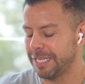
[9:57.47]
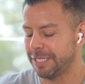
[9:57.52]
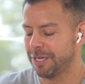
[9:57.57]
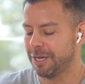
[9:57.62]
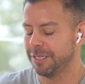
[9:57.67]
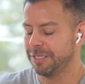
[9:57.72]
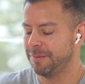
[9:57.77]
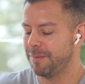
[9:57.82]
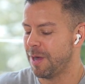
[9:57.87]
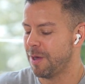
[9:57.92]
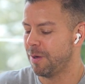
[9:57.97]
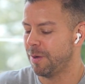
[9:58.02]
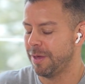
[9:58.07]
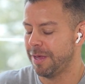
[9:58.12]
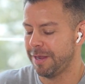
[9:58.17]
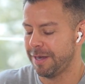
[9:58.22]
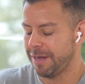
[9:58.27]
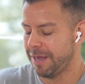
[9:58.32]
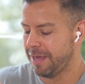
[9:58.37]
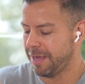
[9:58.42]
He talks
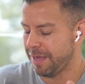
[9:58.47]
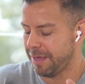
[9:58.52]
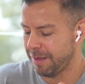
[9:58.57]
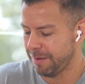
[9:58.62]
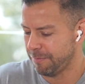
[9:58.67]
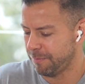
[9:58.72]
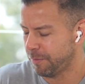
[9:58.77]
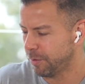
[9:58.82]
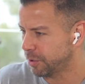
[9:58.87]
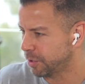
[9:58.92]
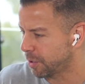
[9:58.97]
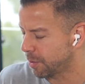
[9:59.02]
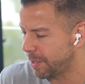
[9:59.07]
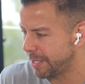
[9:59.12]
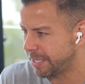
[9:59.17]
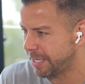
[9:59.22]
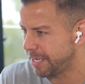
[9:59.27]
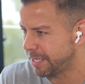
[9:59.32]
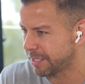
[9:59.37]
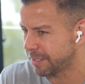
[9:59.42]
about in, in First
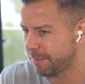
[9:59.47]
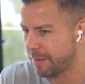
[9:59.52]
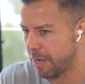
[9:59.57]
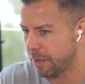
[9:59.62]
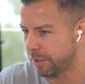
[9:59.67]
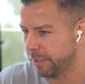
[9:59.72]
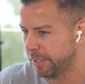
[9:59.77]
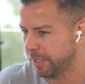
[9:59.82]
Corinthians about